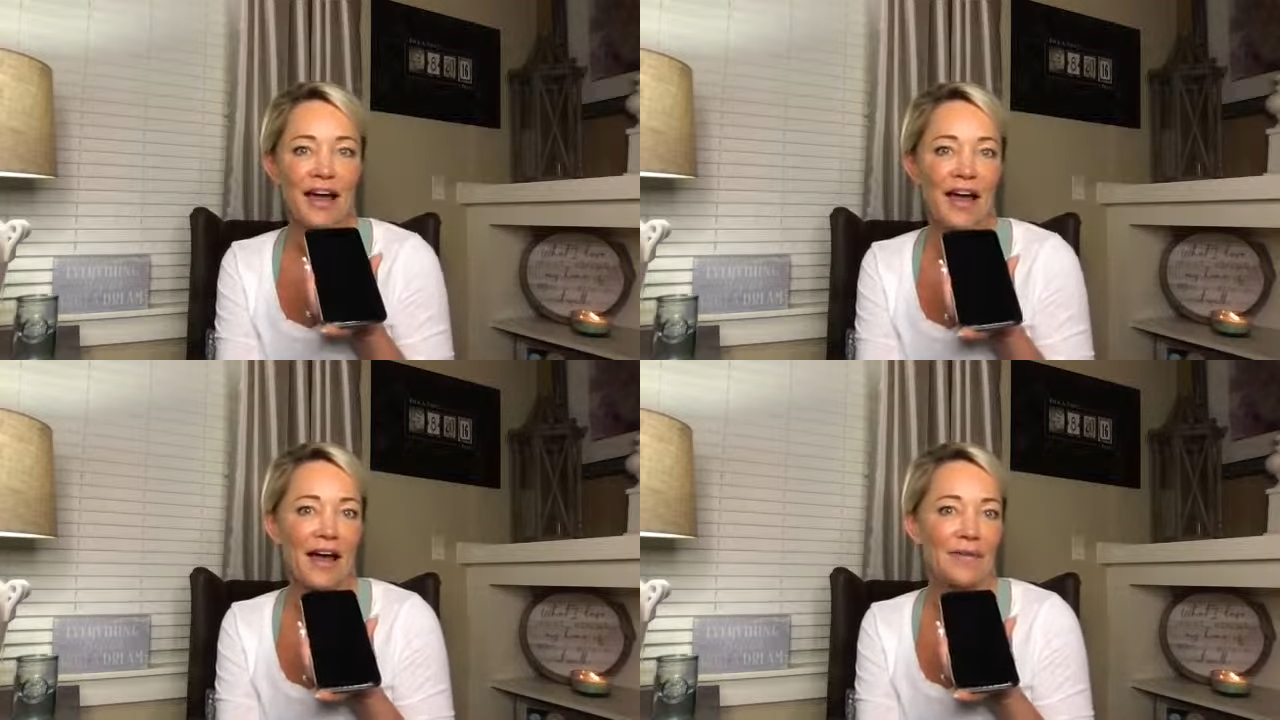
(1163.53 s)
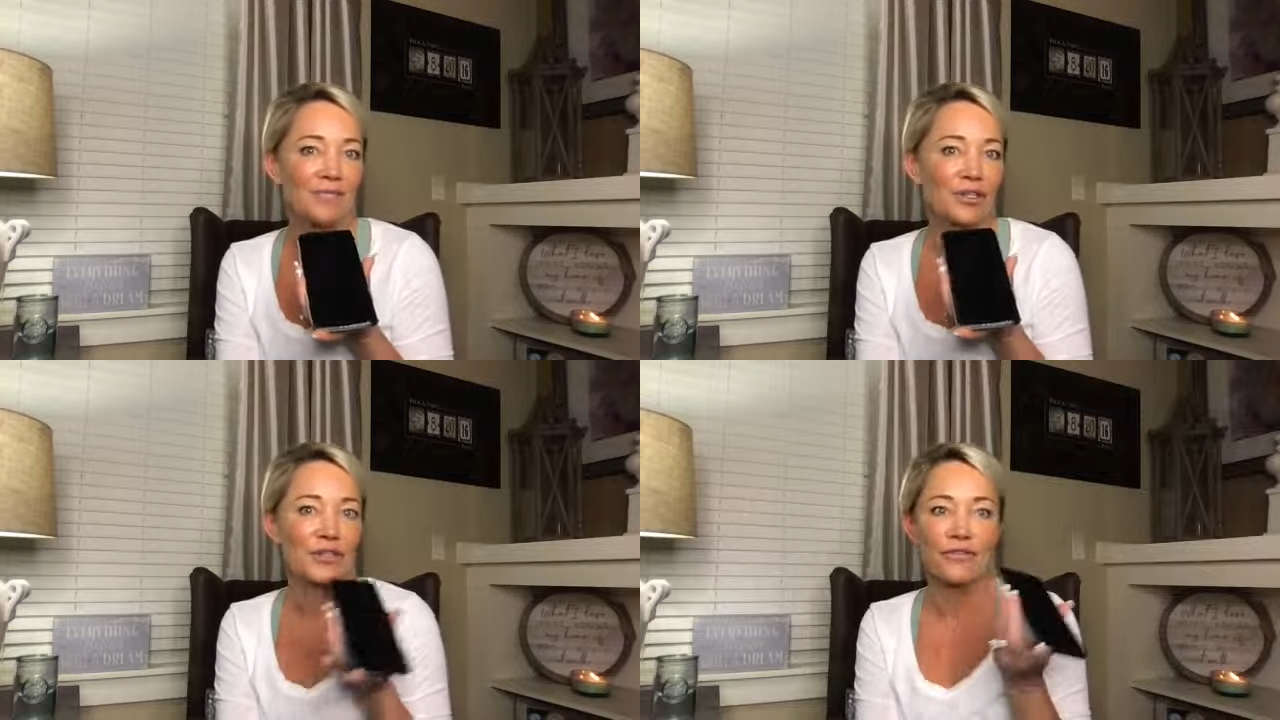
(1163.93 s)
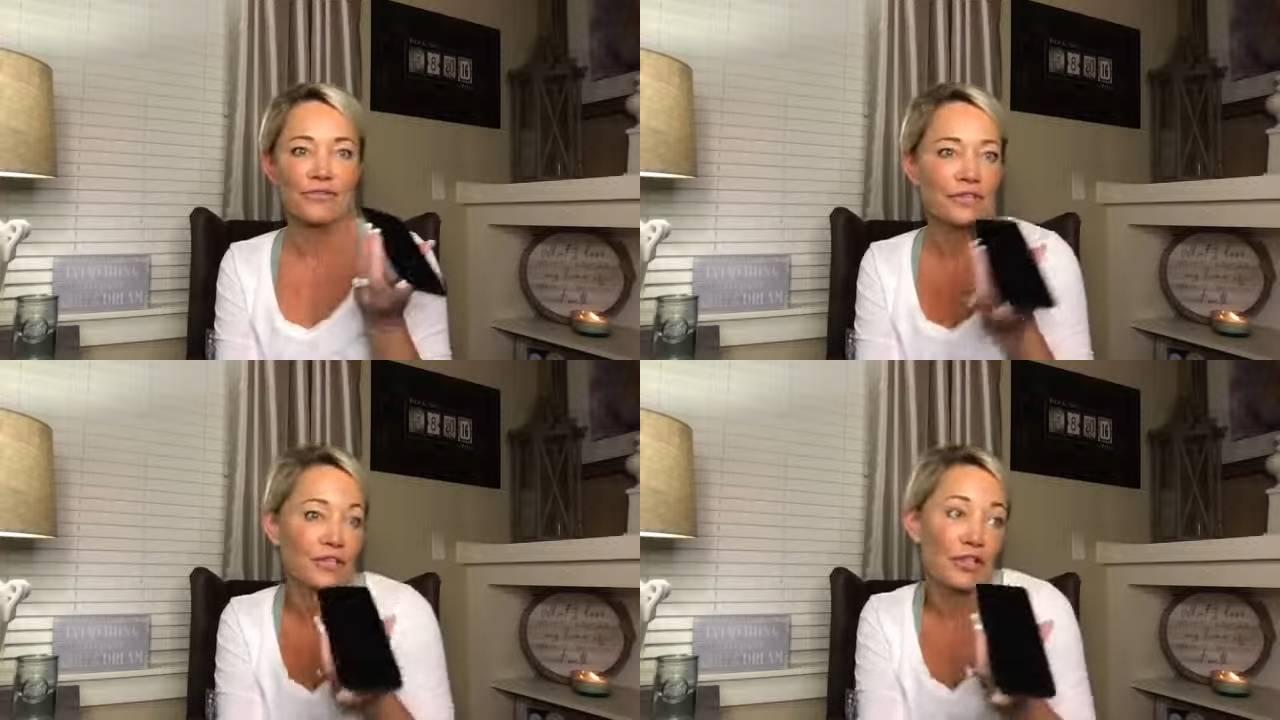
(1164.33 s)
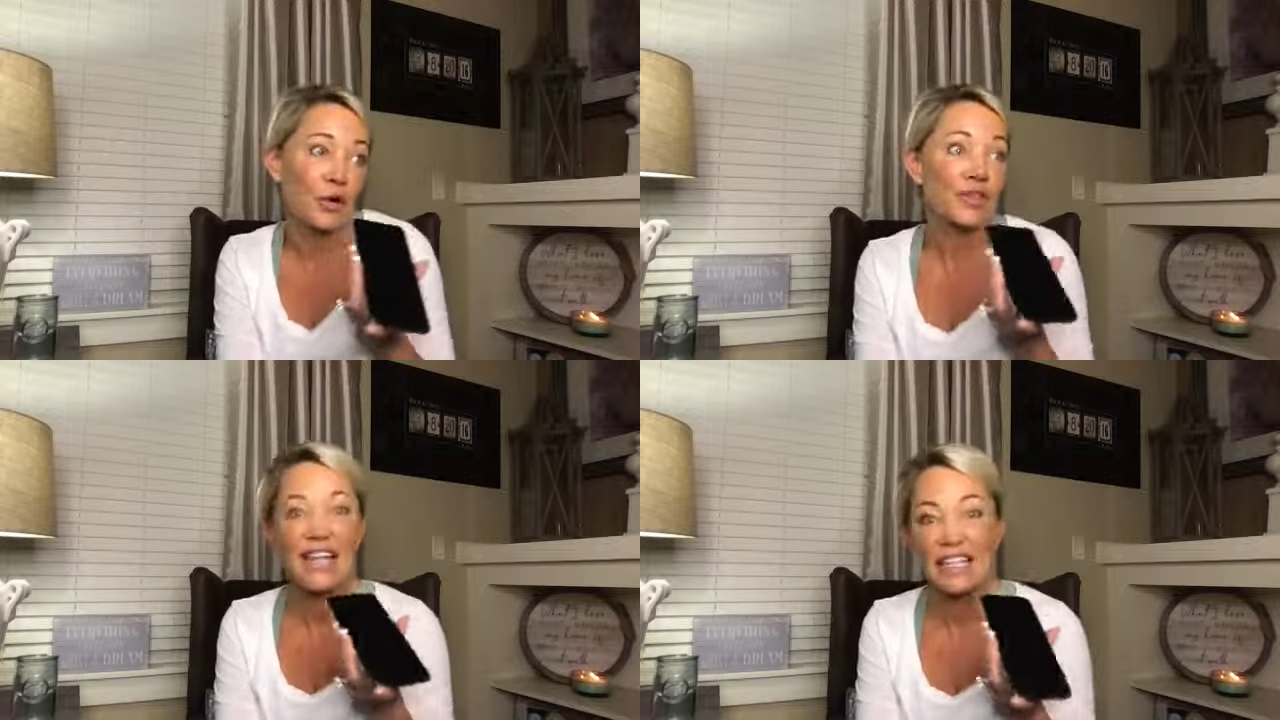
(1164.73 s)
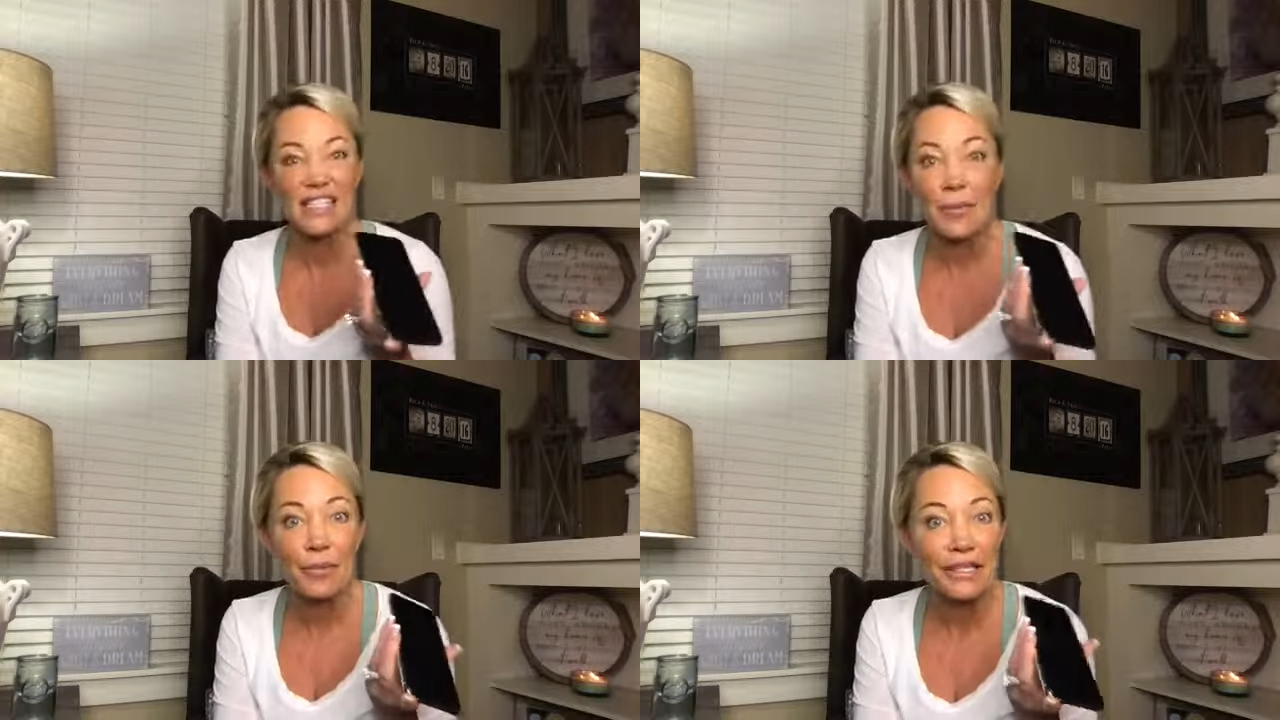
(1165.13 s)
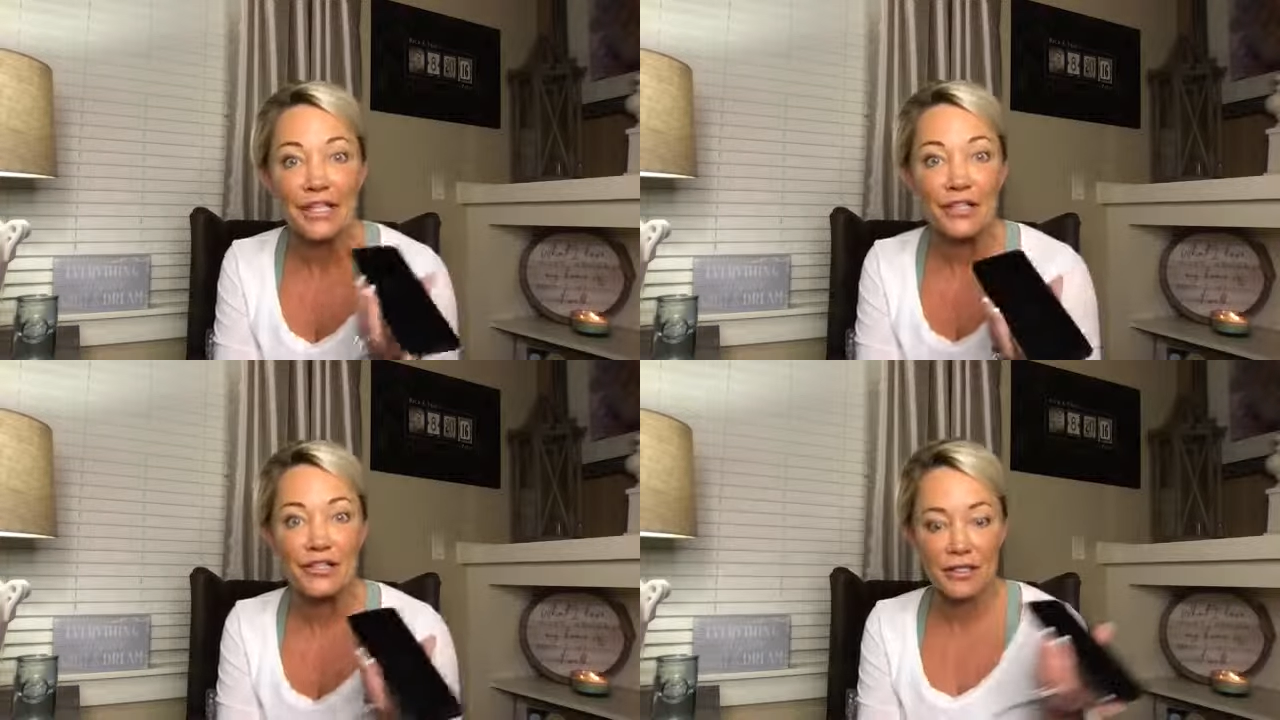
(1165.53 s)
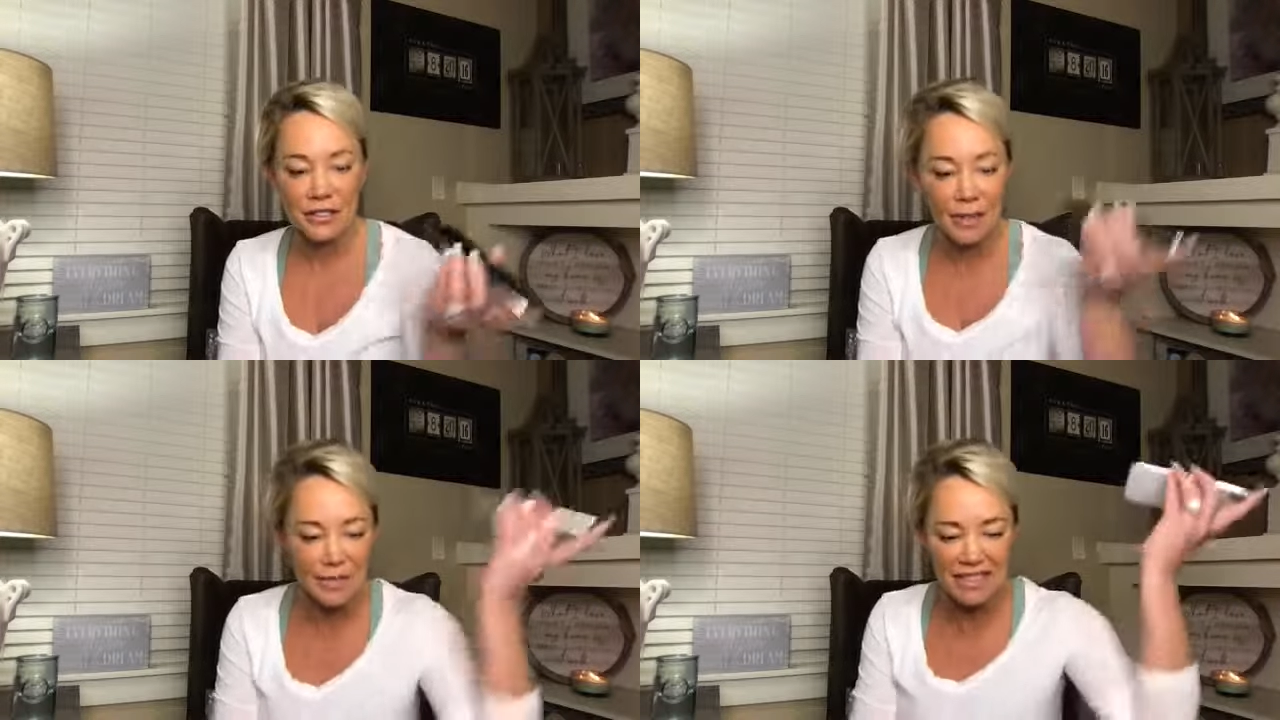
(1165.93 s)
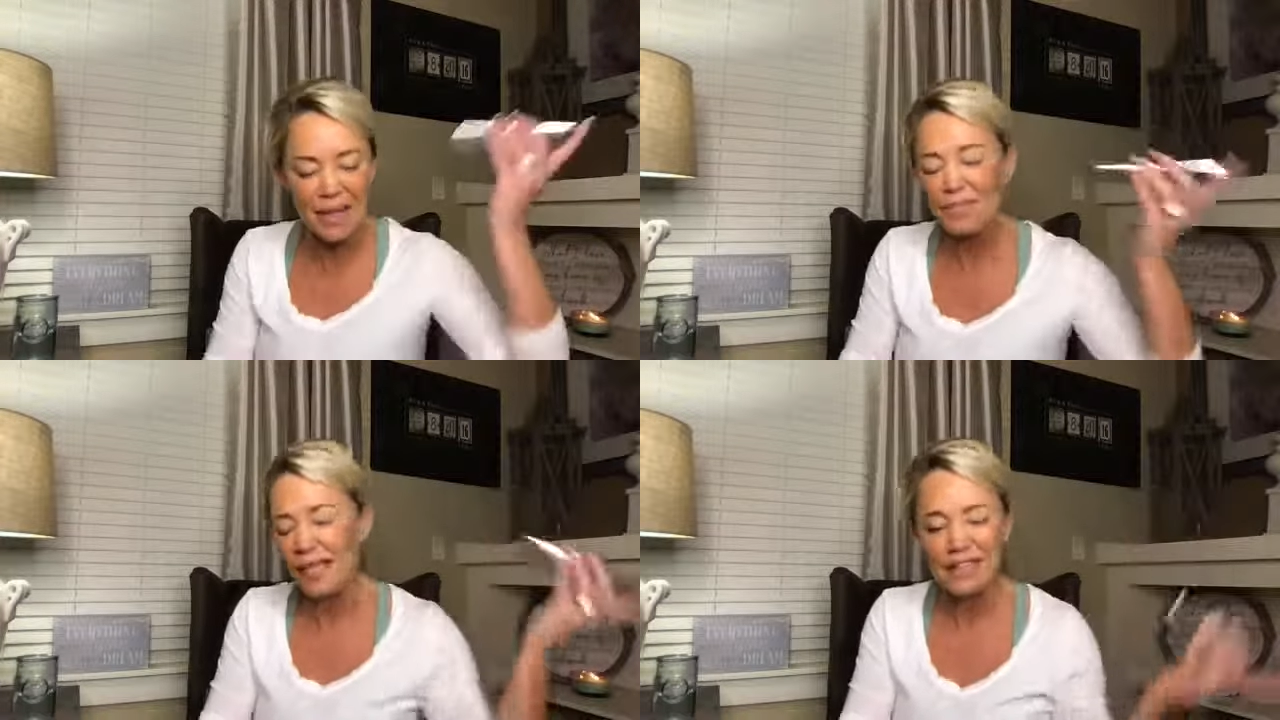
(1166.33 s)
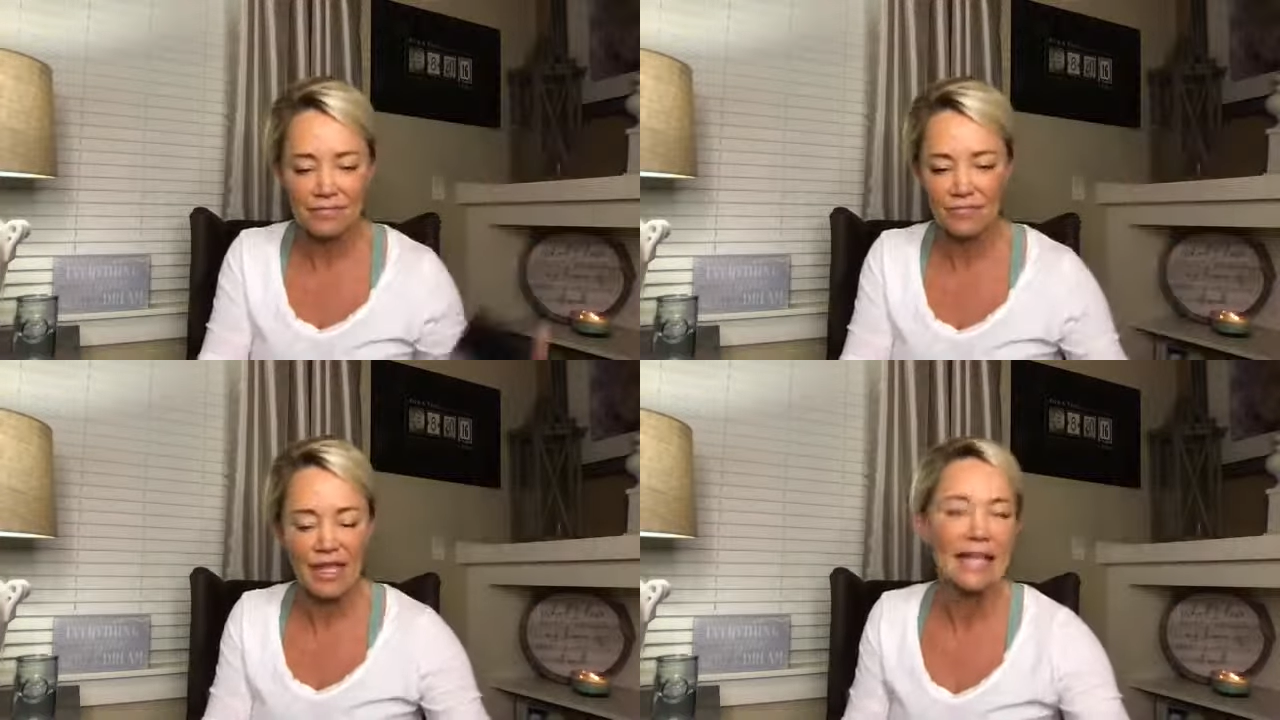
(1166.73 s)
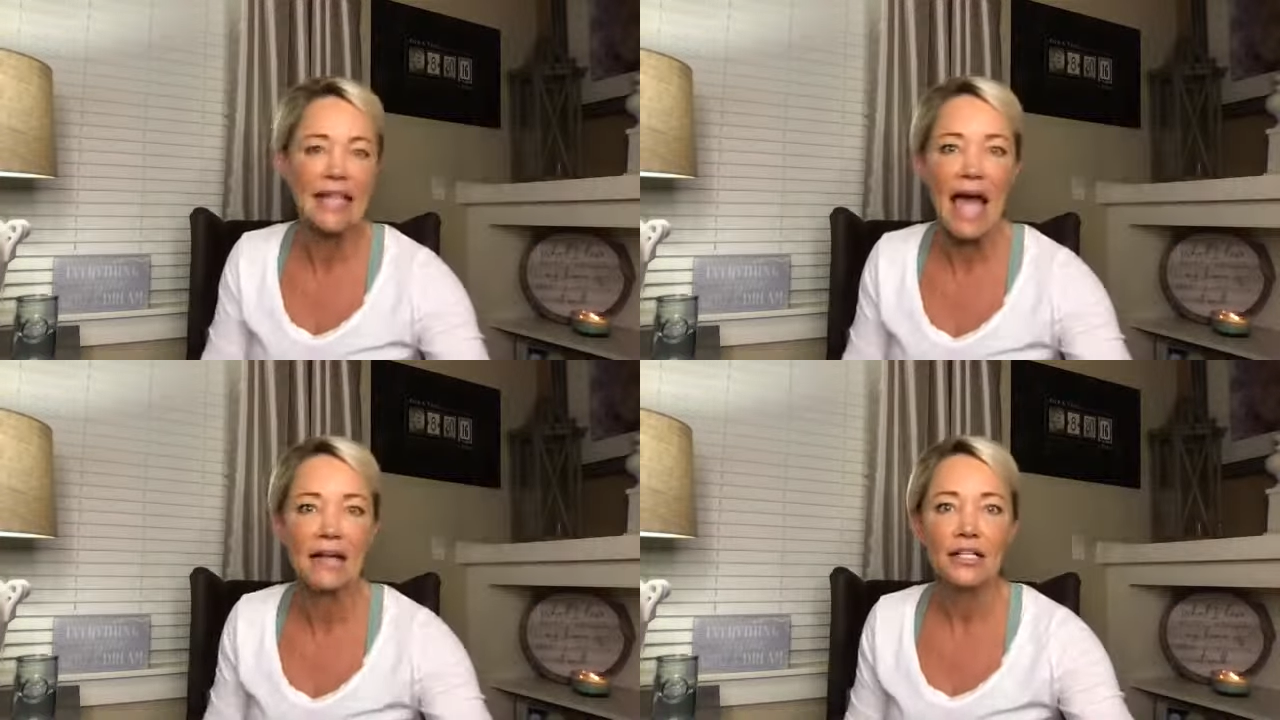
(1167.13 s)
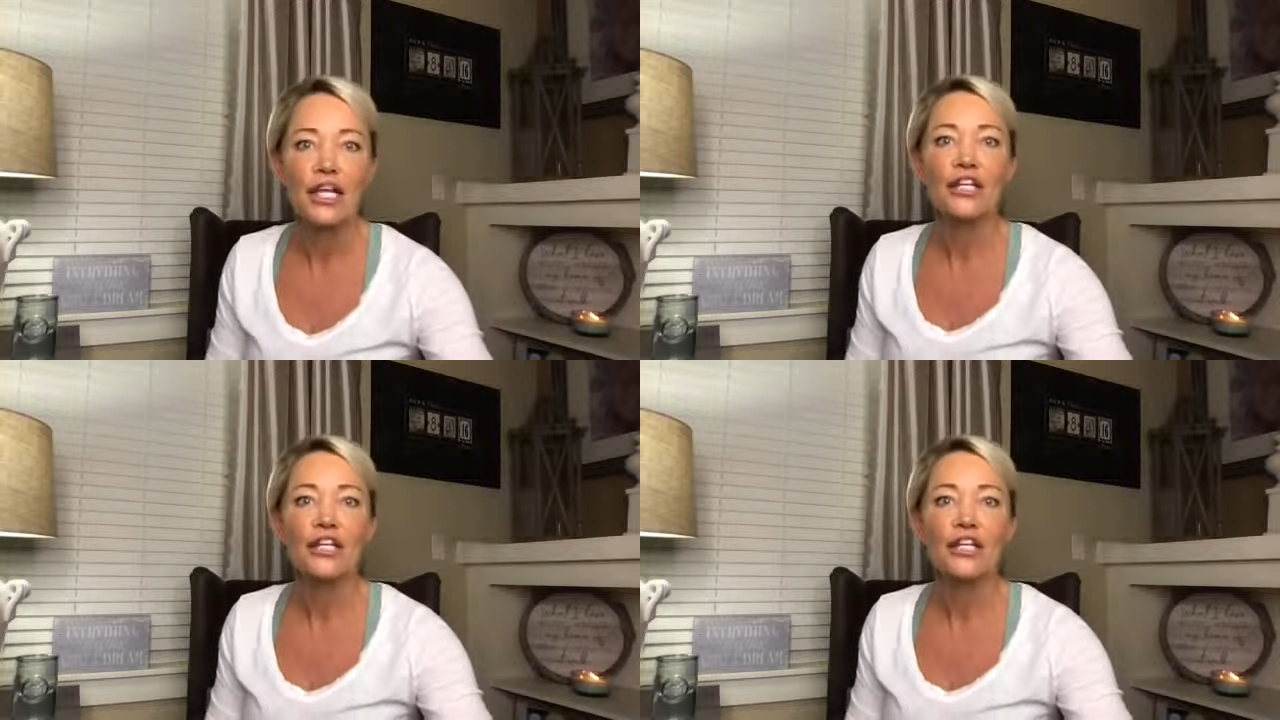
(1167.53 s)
in the next couple of years. Some things like that.